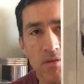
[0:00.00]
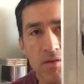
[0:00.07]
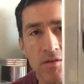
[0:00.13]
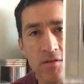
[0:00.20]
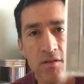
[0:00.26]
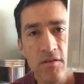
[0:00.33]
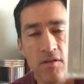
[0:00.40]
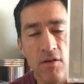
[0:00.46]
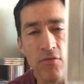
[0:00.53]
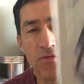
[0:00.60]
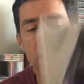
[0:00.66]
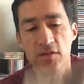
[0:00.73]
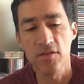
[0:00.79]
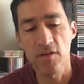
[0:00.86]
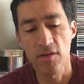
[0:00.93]
This is the
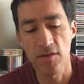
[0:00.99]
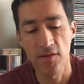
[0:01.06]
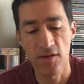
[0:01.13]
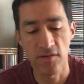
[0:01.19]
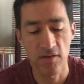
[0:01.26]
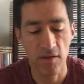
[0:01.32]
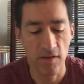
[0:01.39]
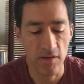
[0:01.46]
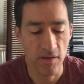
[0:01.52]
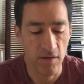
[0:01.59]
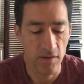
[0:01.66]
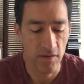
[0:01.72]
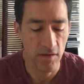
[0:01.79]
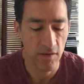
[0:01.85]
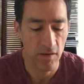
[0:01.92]
first disc
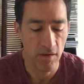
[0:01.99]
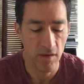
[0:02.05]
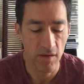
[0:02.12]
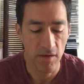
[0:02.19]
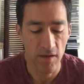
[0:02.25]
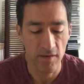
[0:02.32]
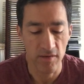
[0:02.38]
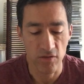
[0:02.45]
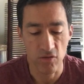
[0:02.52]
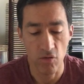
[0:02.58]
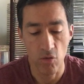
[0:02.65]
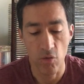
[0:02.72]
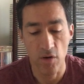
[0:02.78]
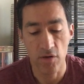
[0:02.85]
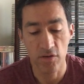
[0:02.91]
he did as a
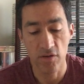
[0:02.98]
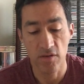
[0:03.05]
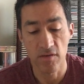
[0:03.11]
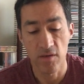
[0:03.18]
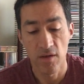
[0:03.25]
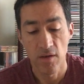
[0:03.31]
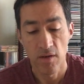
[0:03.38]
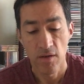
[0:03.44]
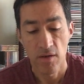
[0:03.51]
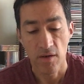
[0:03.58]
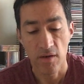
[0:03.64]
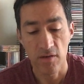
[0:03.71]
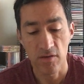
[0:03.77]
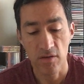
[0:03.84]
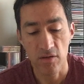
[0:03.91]
solo artist.
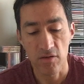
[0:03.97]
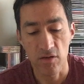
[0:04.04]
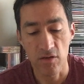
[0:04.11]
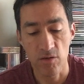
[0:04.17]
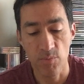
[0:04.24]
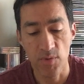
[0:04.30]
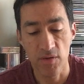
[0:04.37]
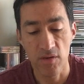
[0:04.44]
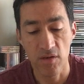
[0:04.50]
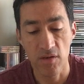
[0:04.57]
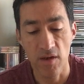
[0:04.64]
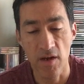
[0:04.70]
It's Suspended